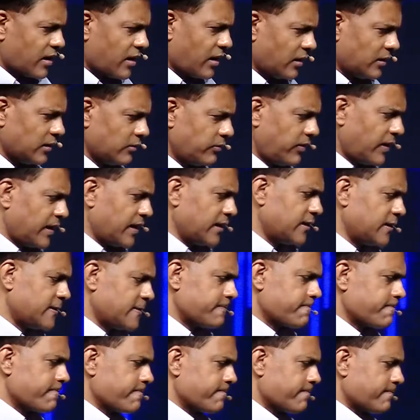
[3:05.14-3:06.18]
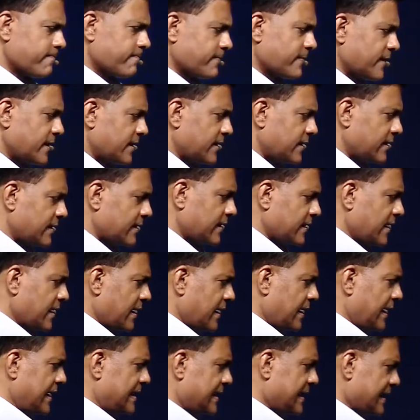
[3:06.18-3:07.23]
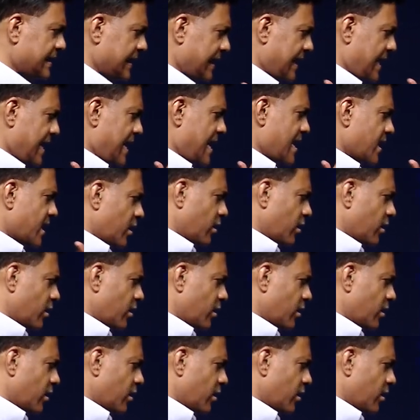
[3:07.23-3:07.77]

God the Father, He says, in